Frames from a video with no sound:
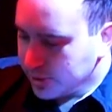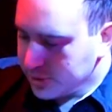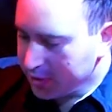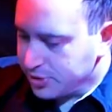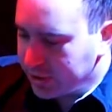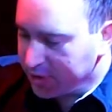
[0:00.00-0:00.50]

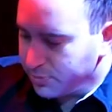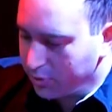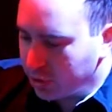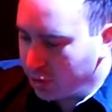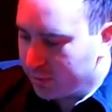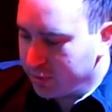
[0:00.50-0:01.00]

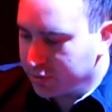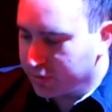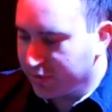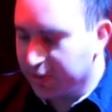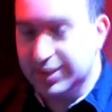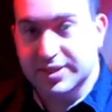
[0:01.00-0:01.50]
interchangeable gobos
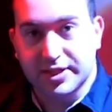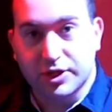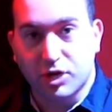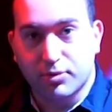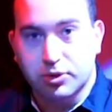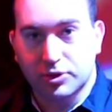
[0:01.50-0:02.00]
with an easy
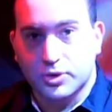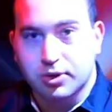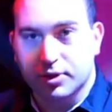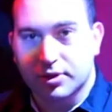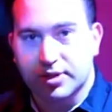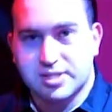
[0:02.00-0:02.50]
gobo
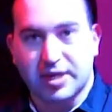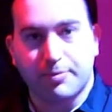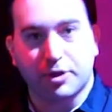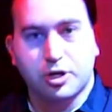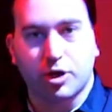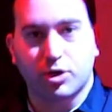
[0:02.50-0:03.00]
door,
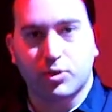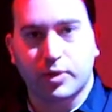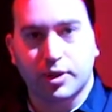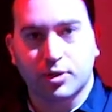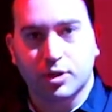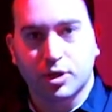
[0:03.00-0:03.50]
separate color
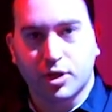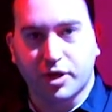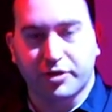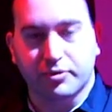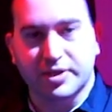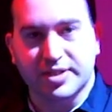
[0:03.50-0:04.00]
wheel, a
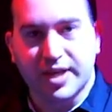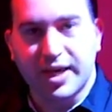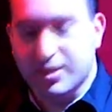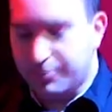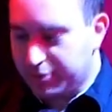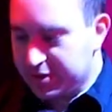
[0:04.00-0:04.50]

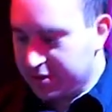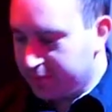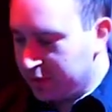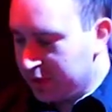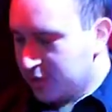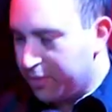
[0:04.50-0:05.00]
three-sided
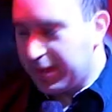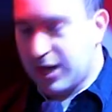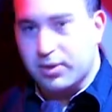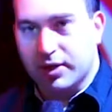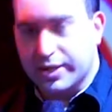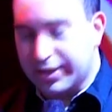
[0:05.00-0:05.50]
prism,
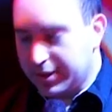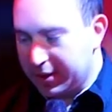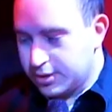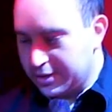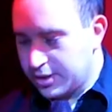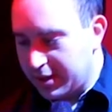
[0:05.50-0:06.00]
power
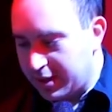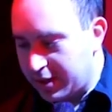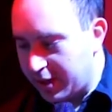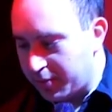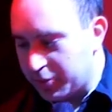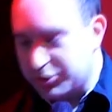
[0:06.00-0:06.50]
linking,
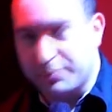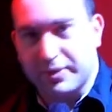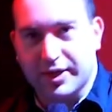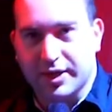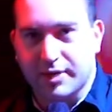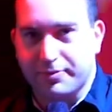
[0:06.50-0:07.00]
and once you
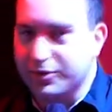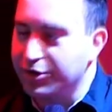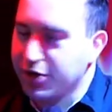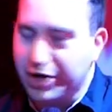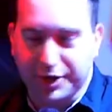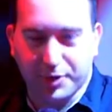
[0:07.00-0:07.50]
pick it up,
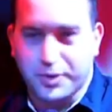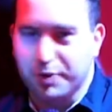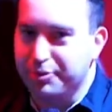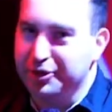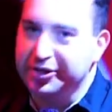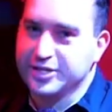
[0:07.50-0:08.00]
you're not going to want
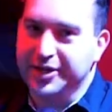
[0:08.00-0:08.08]
to put